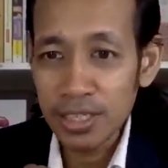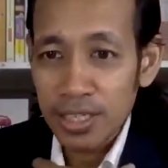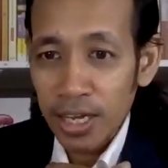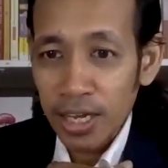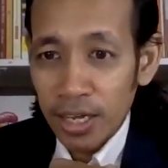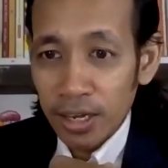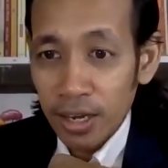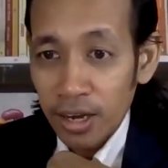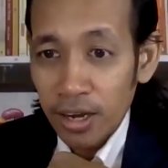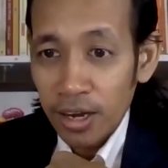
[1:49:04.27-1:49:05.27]
is that
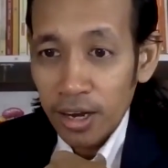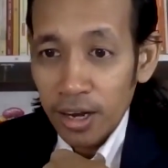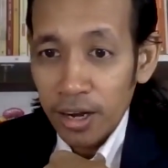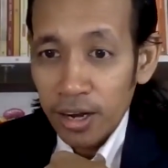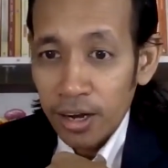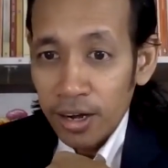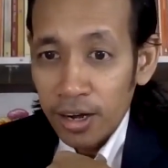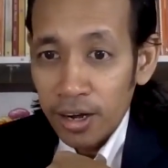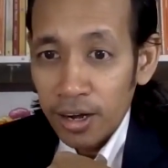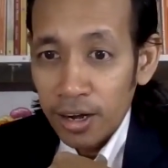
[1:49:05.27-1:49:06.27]

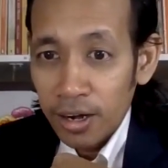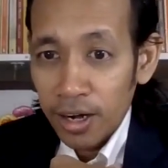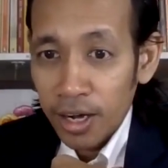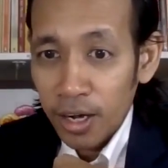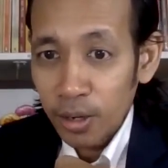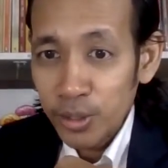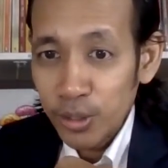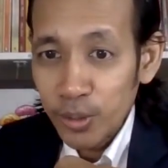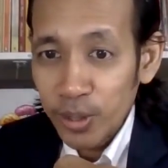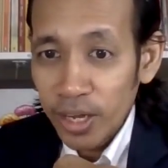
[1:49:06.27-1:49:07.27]
uh, how do
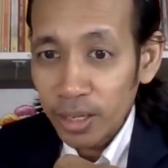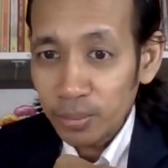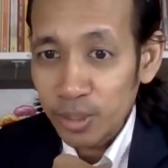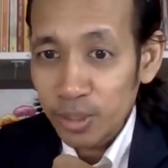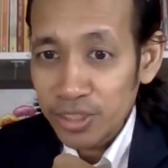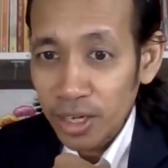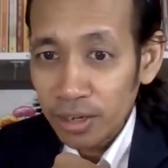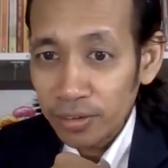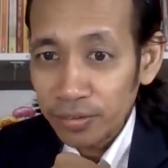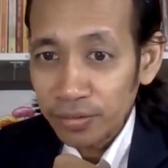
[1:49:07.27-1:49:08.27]
you help your
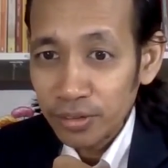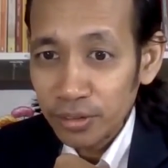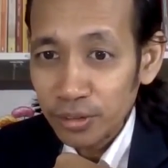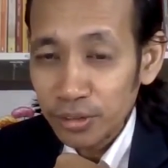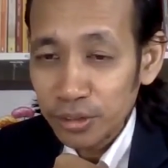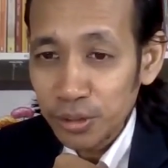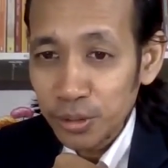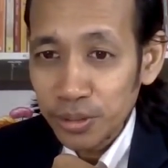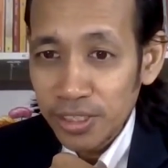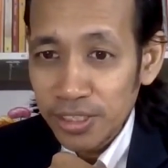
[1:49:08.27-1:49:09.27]
staff
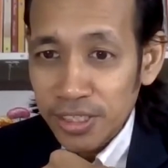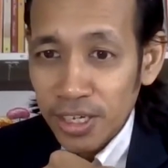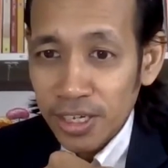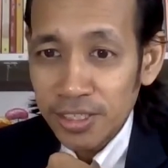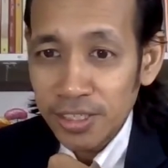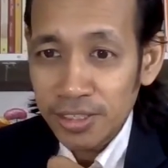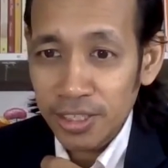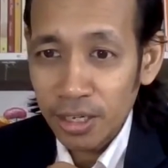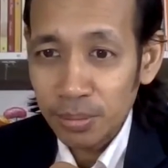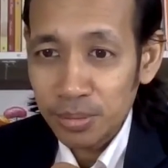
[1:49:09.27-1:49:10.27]
through these challenging
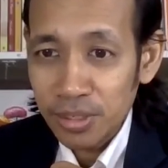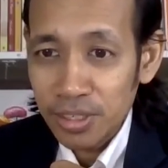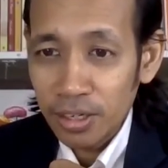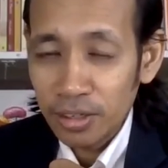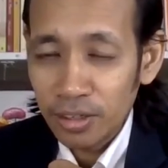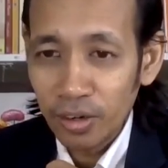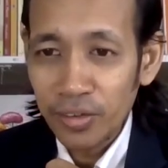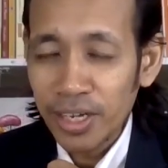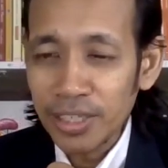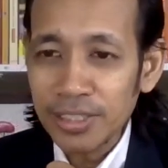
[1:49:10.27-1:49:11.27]
times, yeah,
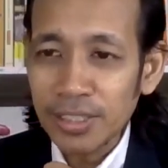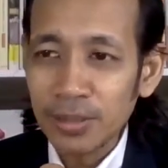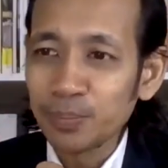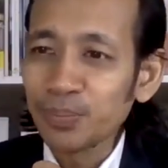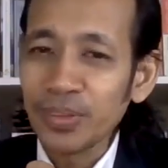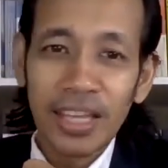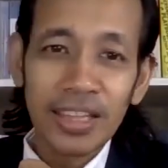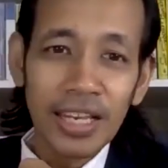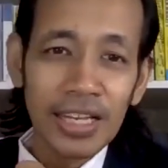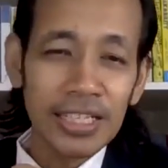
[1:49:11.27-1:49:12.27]
COVID-19.
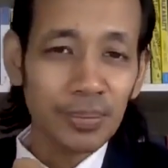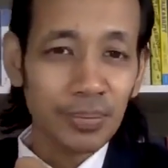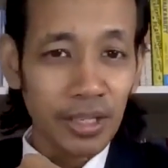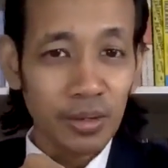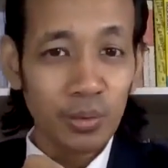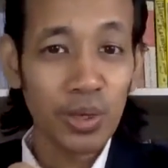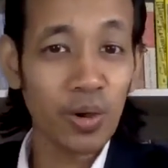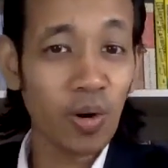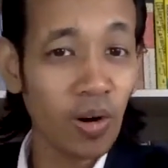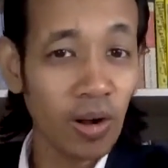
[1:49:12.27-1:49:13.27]
That is something we
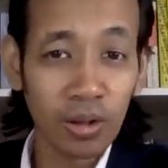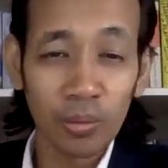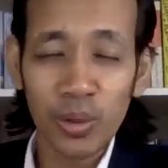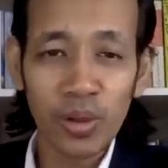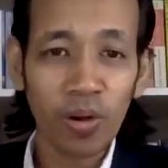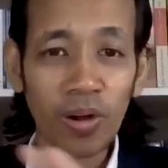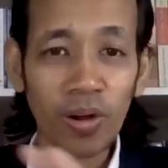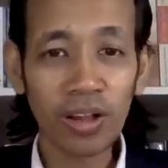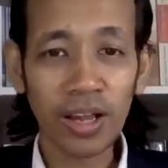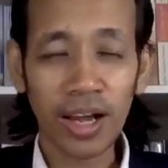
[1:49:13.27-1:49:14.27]
all, we
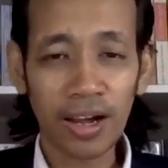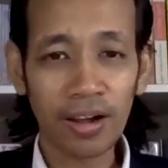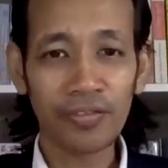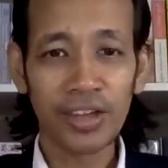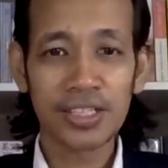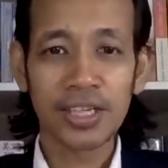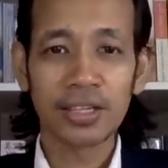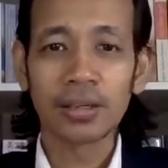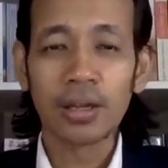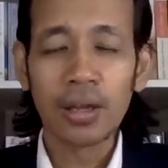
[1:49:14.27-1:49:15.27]
all are facing.